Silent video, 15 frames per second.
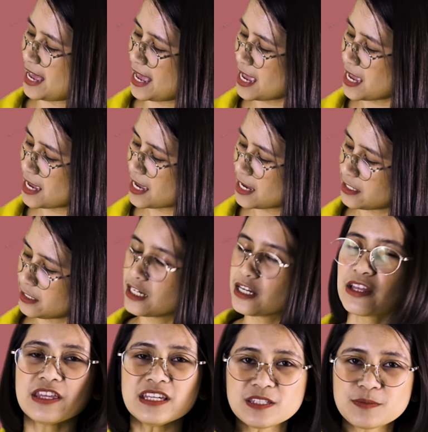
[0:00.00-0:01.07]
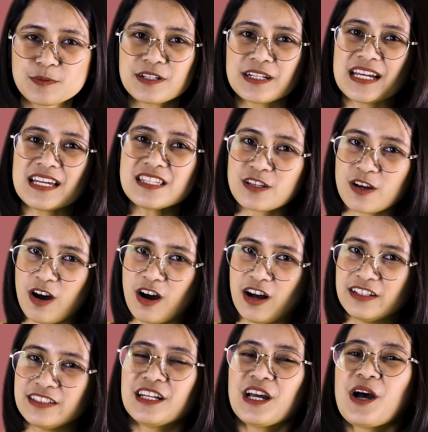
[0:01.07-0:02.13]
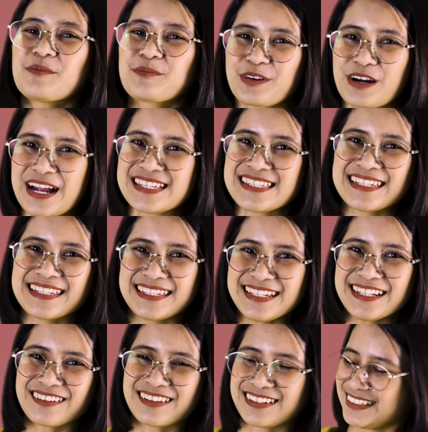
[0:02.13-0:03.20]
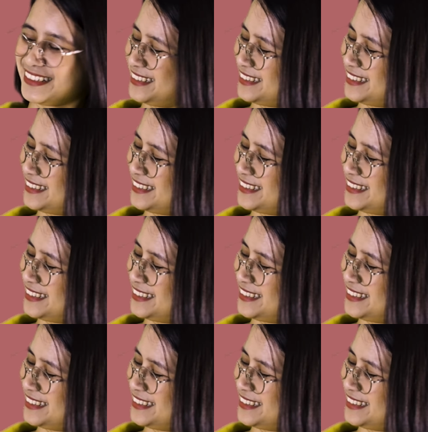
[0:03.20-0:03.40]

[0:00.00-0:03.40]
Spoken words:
And this book is called Press Here.